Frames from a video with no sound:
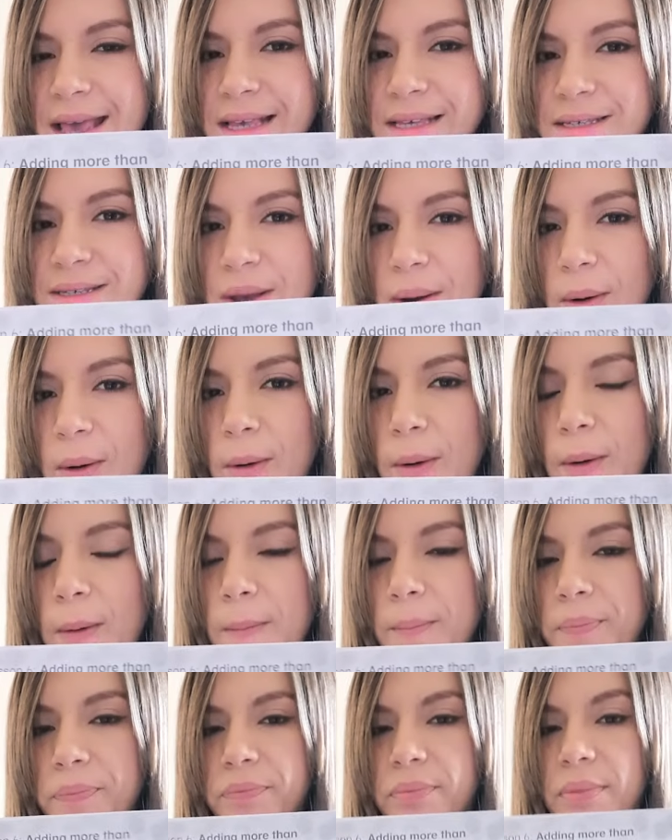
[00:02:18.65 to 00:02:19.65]

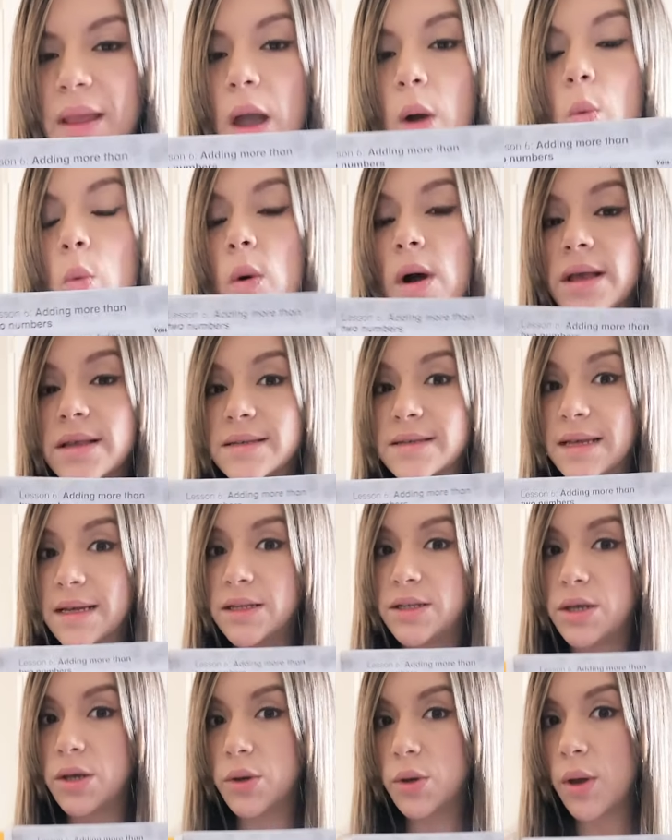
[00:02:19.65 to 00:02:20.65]
So once
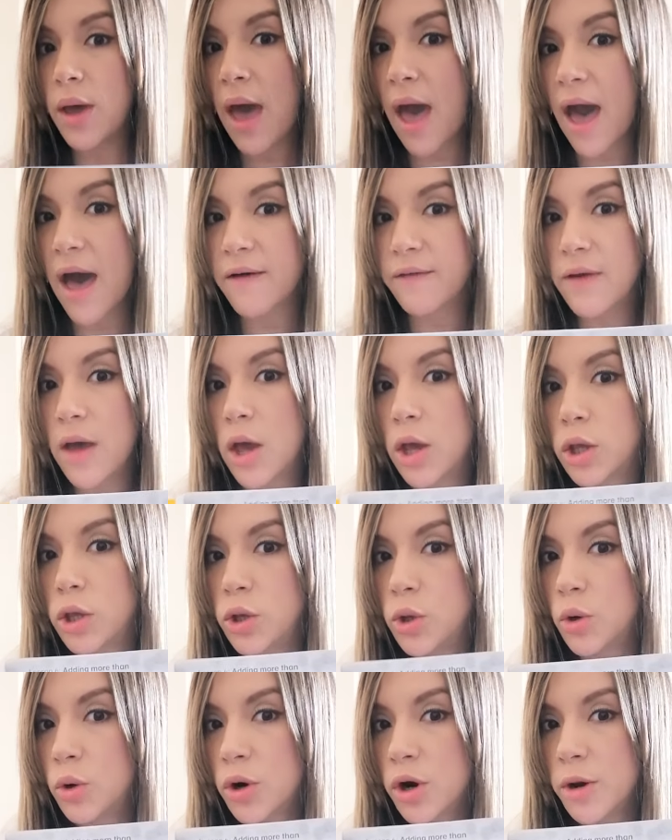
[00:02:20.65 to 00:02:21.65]
that you have
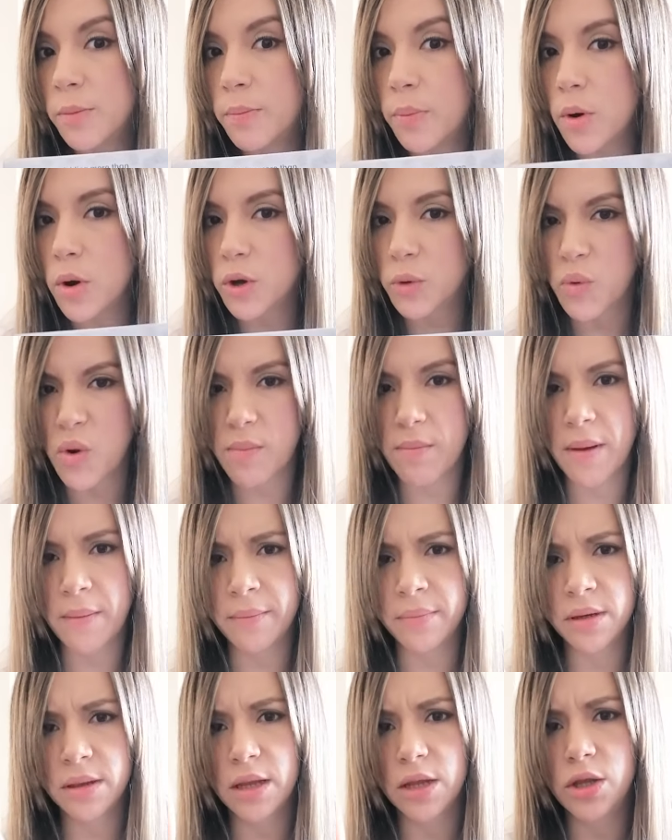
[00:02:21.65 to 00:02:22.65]
your book,
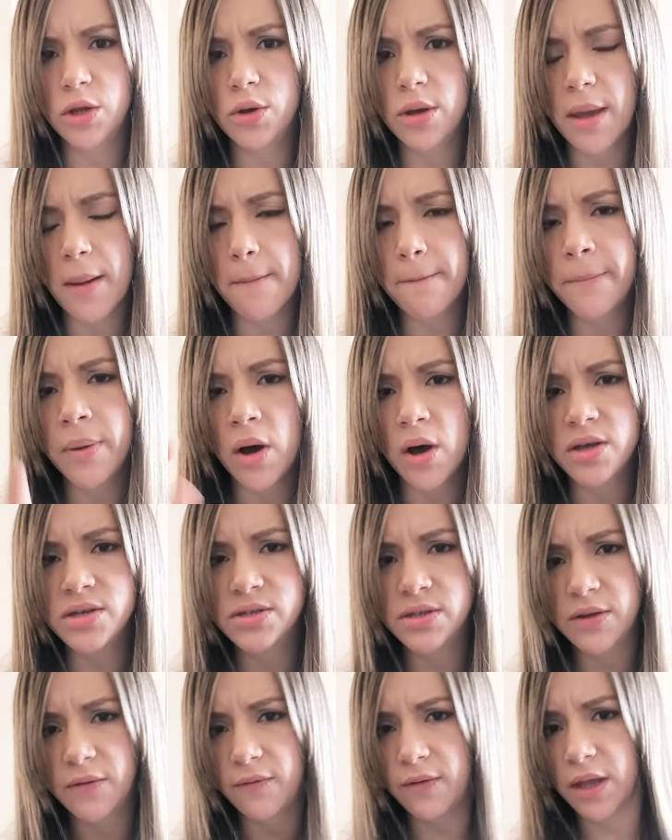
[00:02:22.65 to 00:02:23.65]
remember that you can
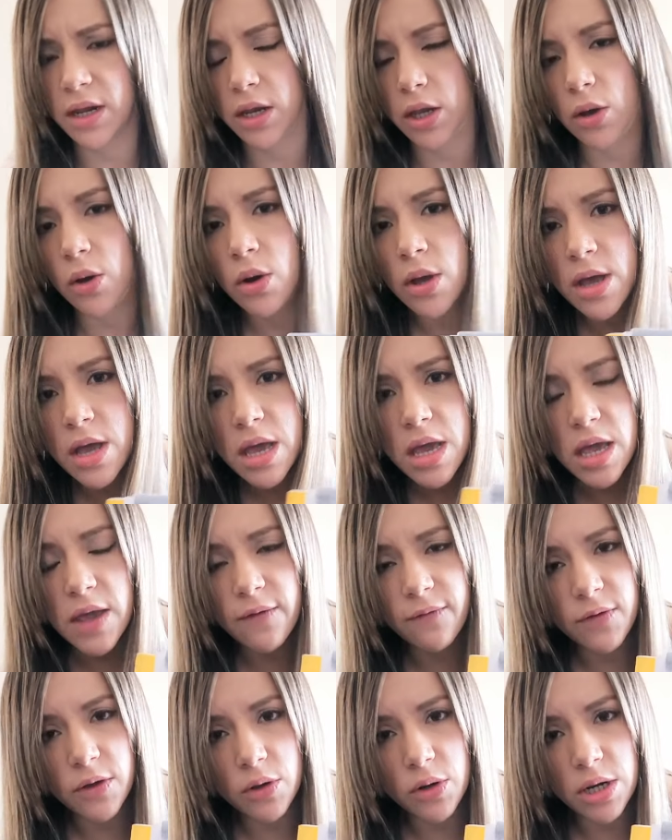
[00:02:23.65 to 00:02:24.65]
pause the video
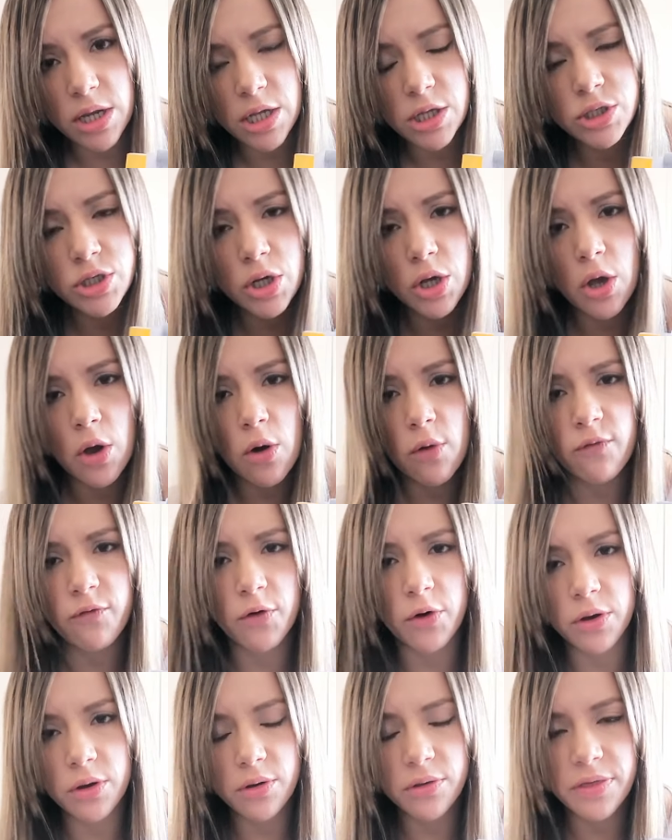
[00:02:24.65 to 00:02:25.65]
if you need to go
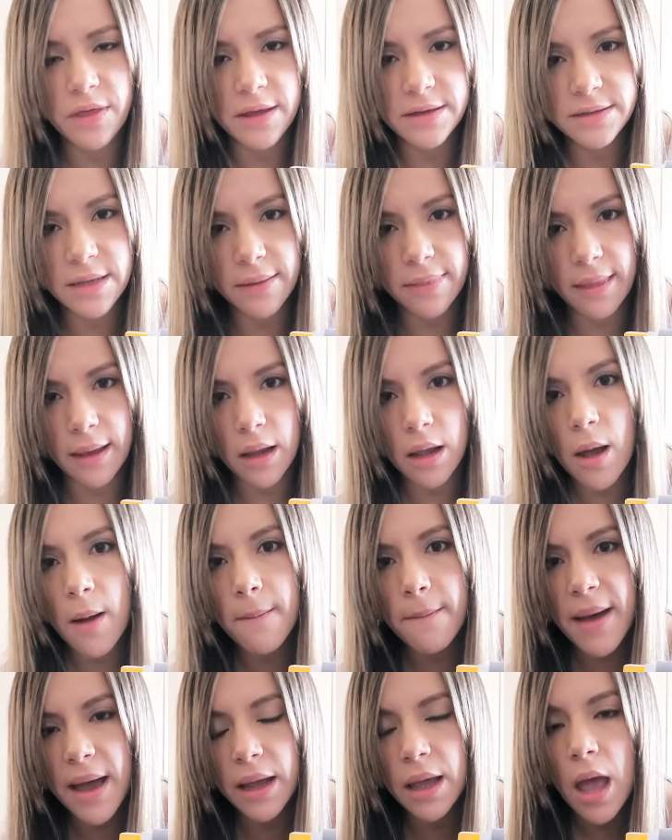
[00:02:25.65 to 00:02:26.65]
for your things and then
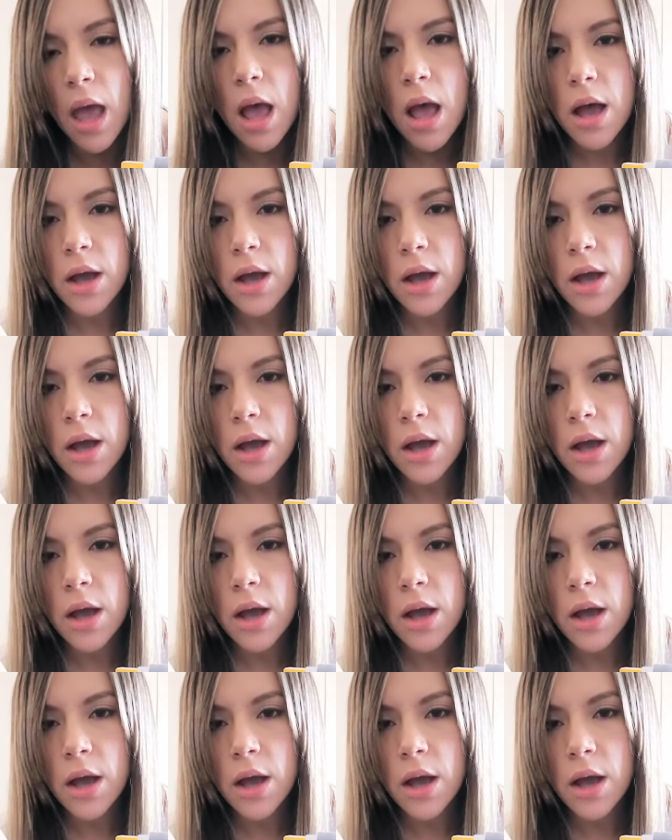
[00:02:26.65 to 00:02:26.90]
come back.